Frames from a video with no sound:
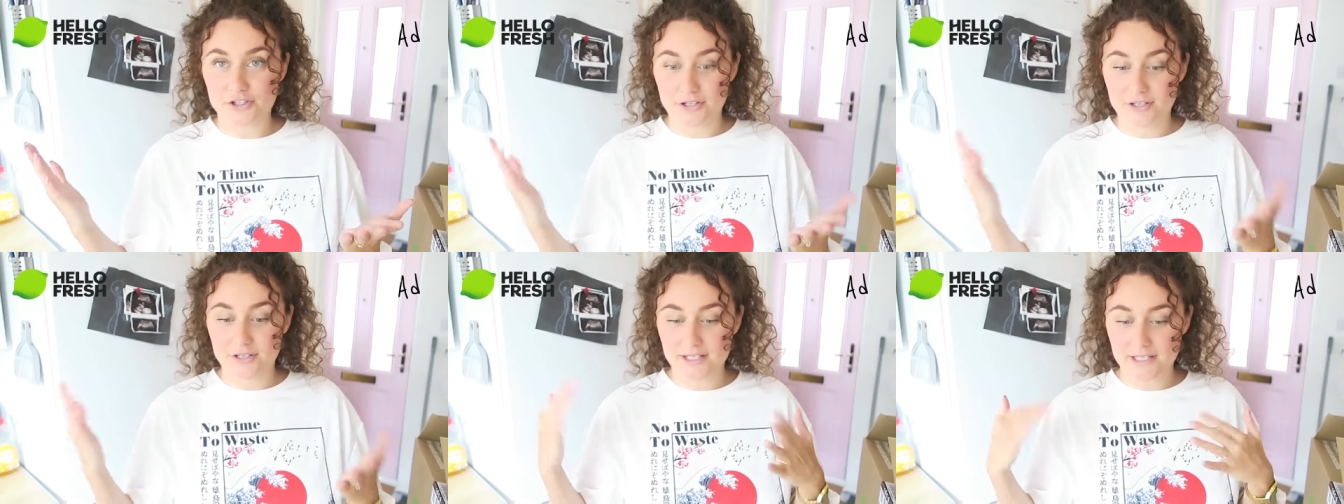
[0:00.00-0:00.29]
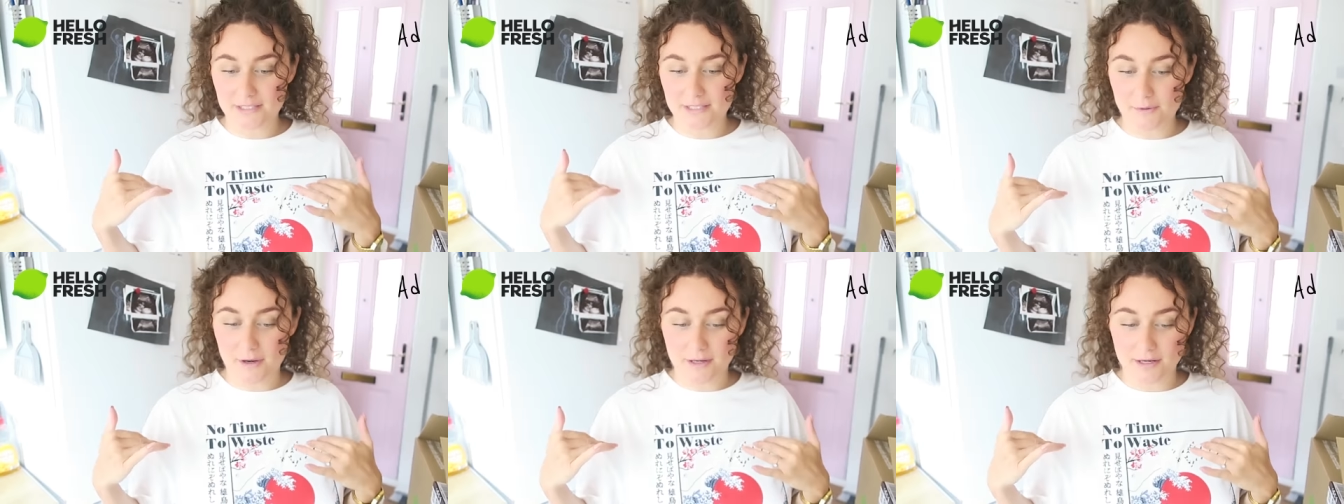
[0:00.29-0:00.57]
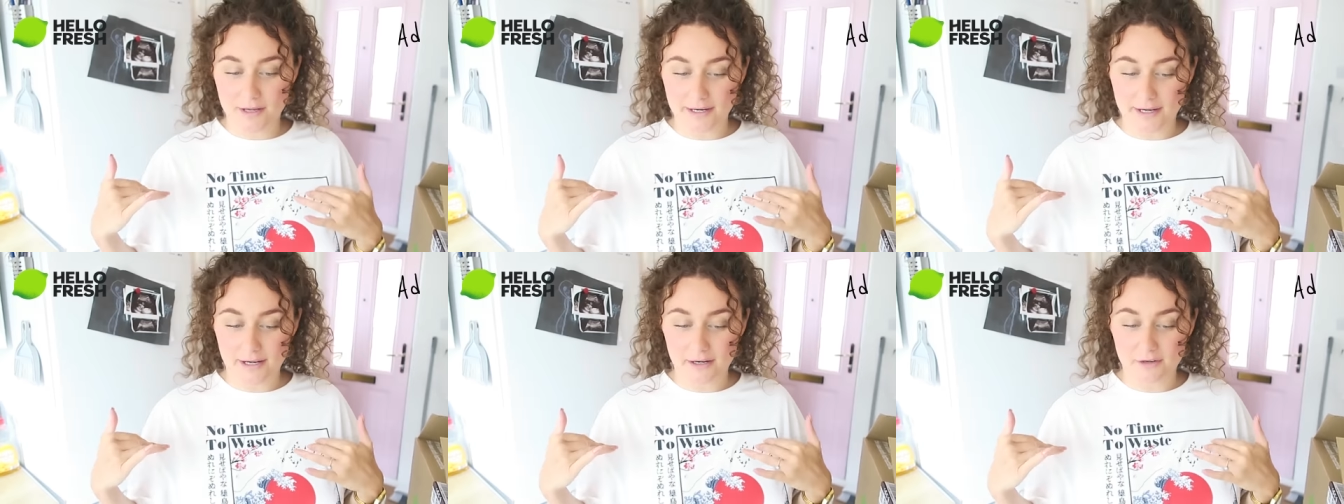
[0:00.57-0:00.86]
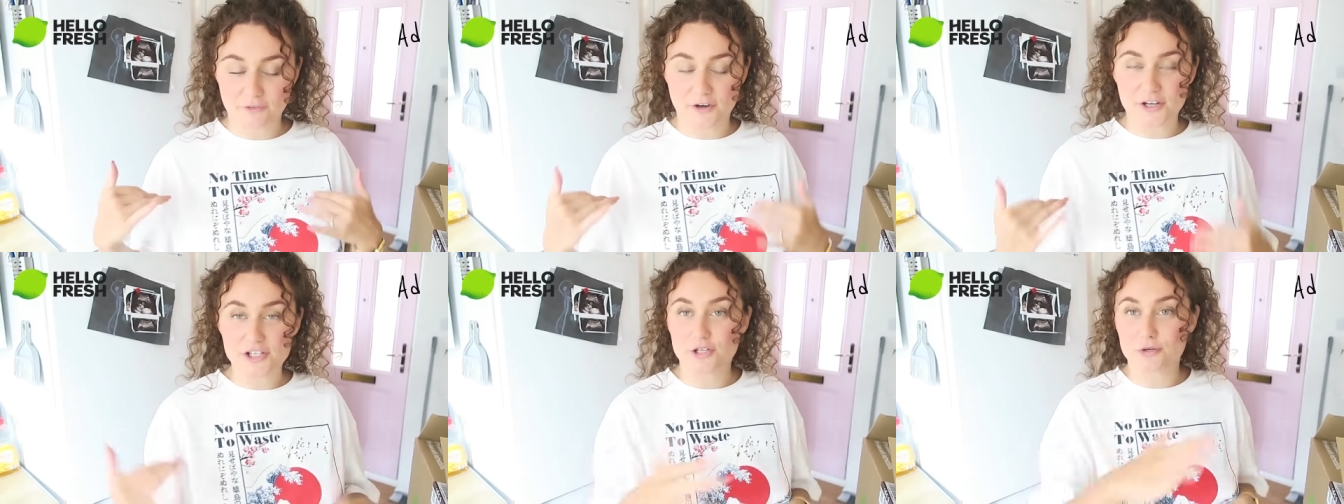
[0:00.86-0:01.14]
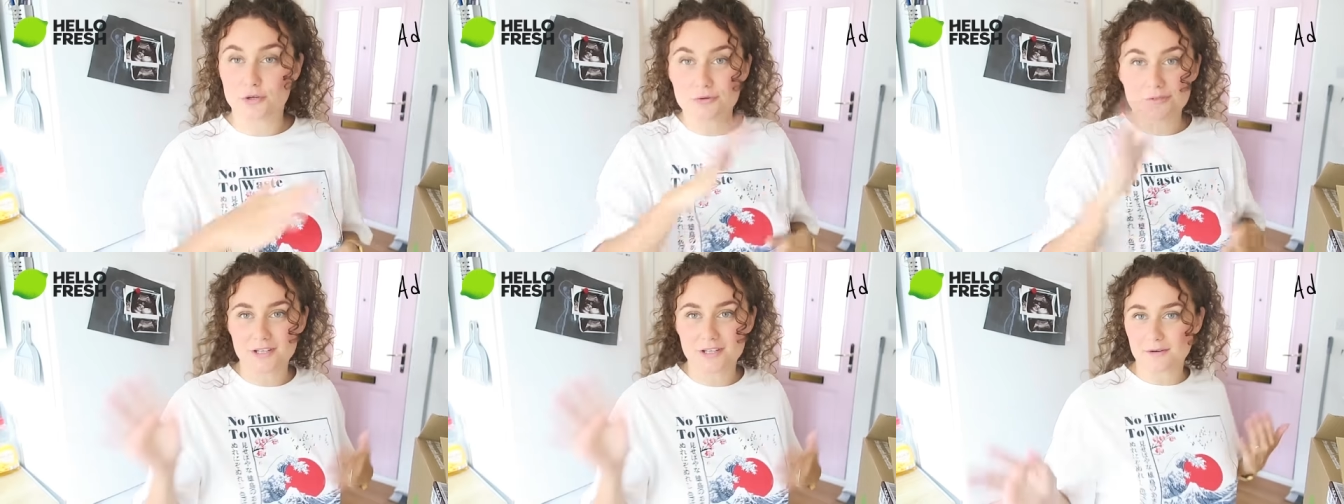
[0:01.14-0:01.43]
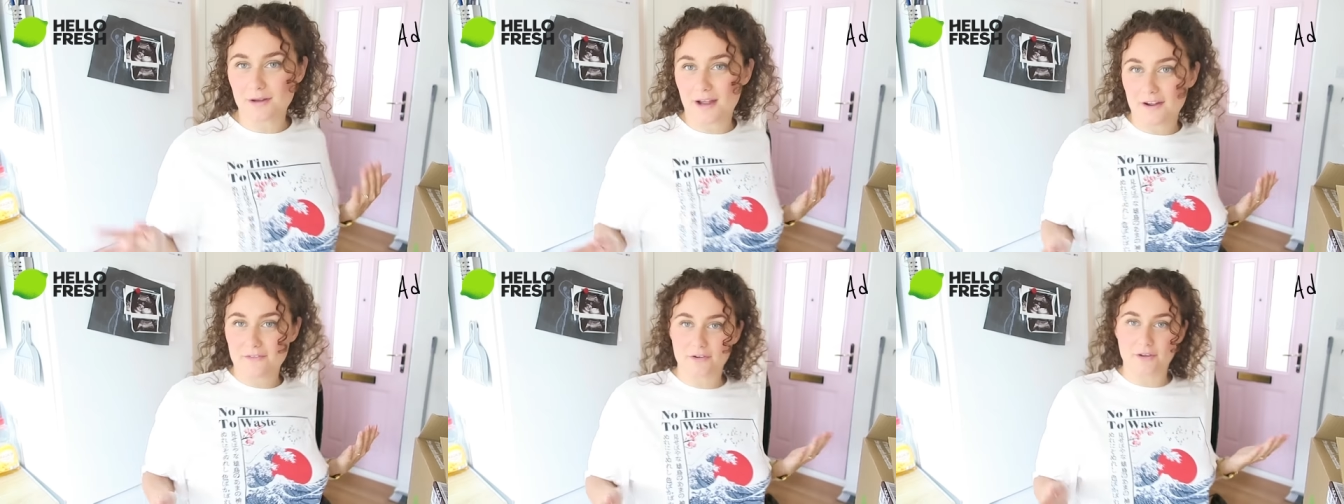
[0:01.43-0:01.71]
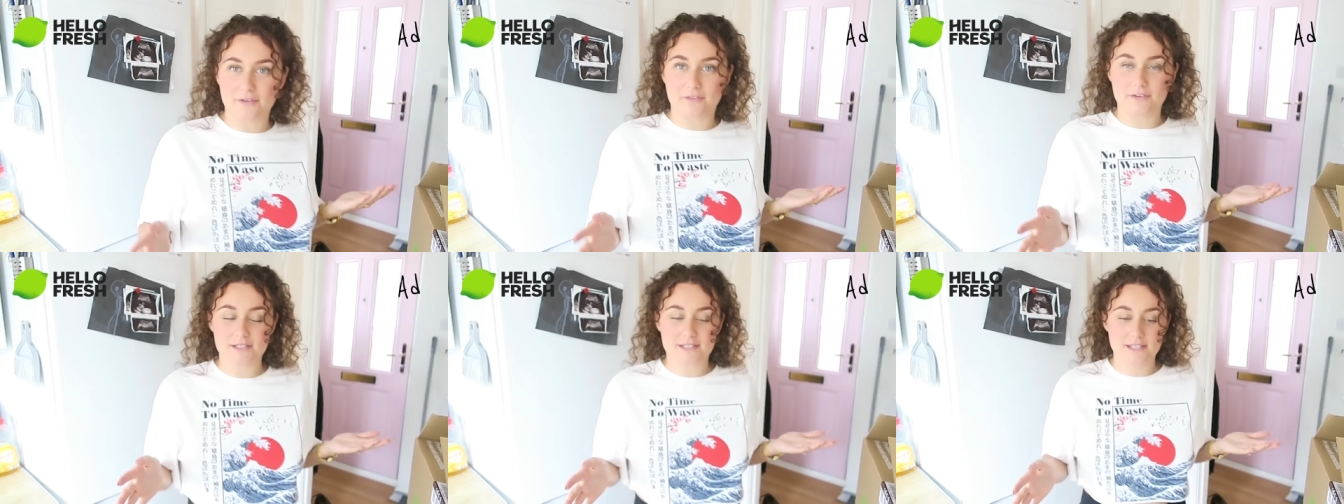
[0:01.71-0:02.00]
Literally, this is why I like HelloFresh. Also, I
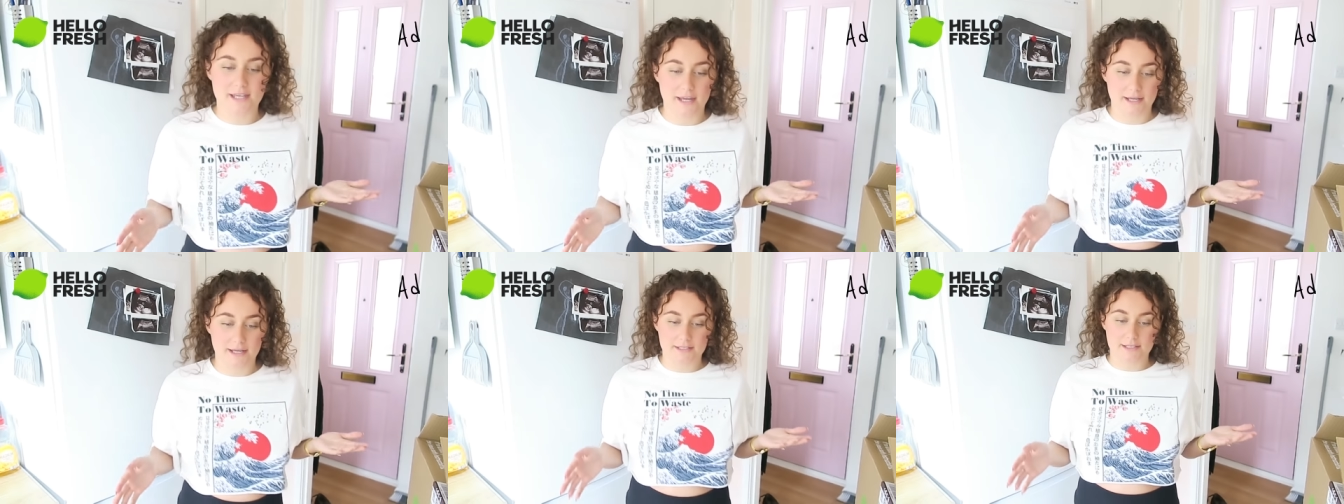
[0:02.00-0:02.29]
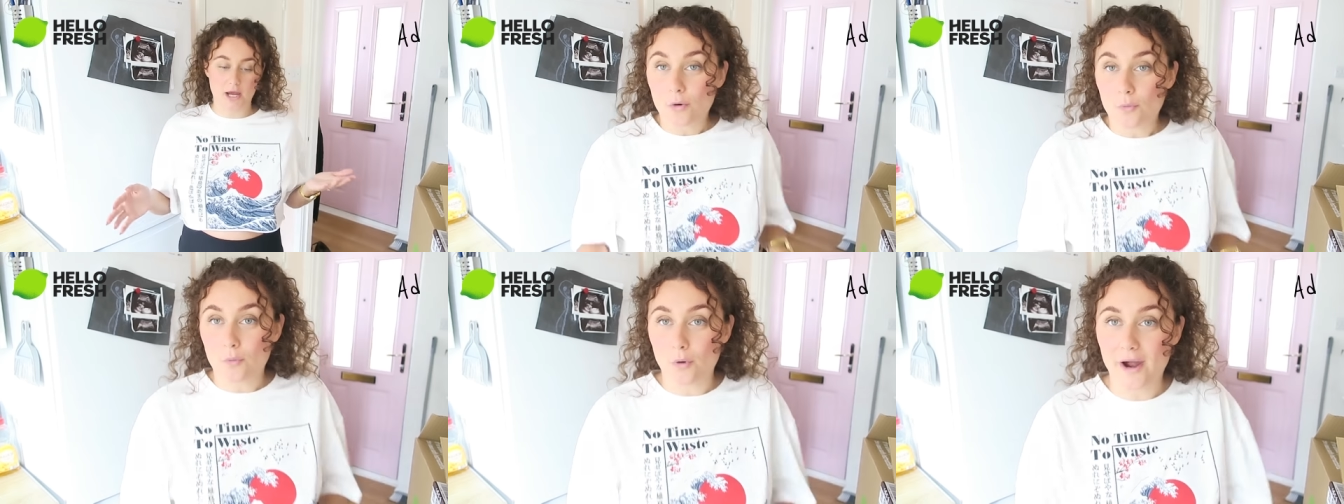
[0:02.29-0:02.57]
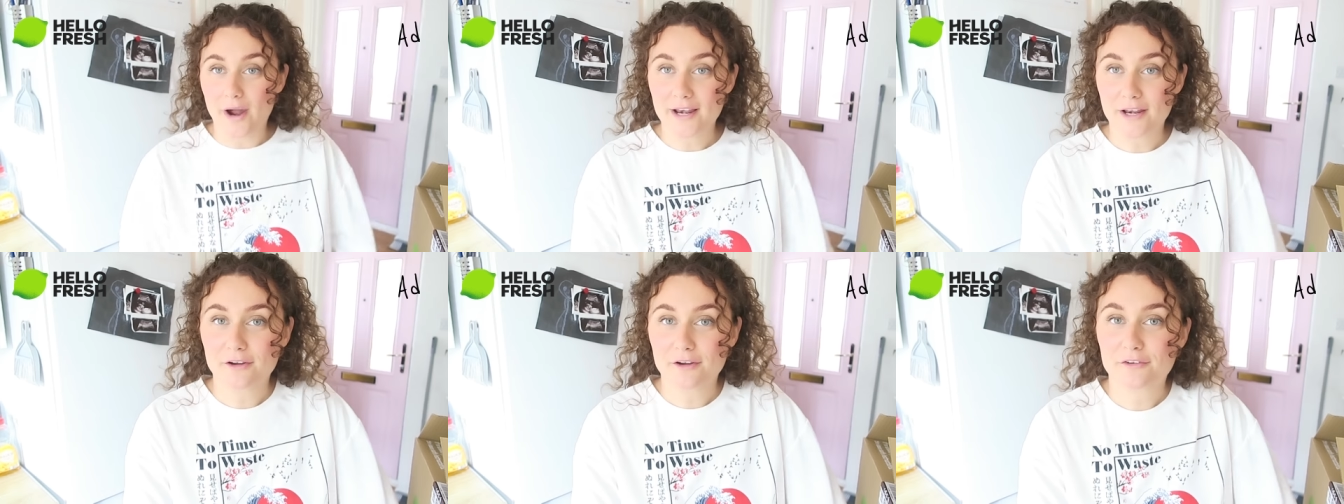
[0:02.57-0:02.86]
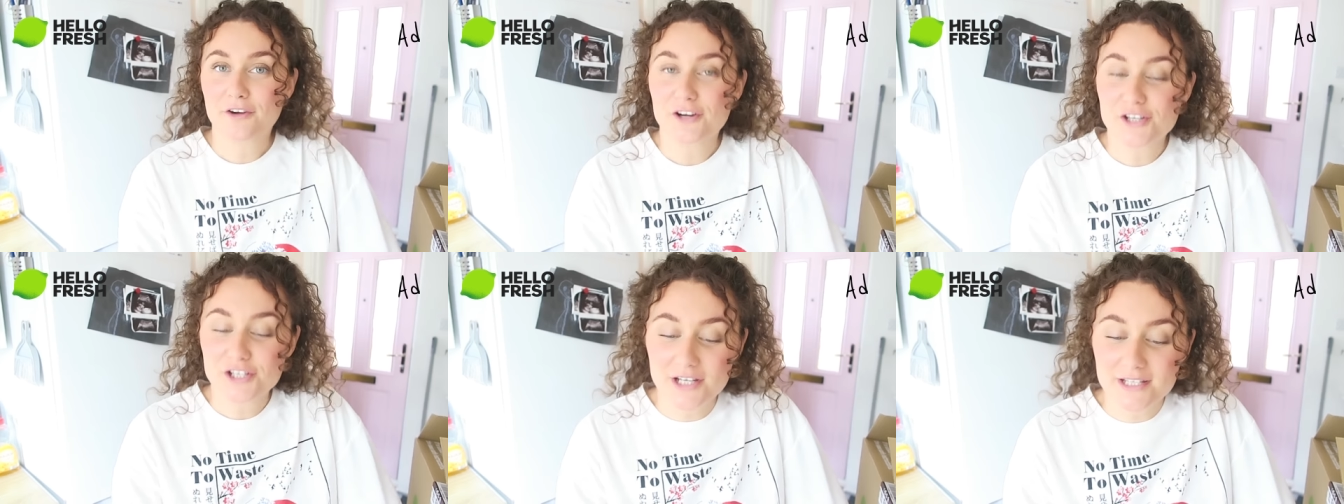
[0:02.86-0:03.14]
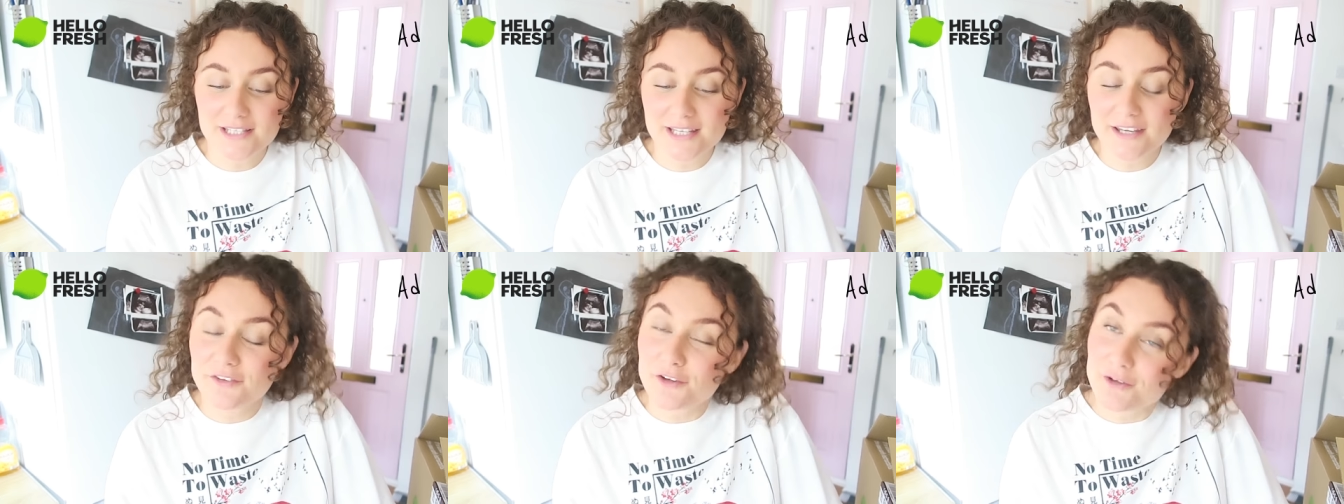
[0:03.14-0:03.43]
have not even said what HelloFresh is.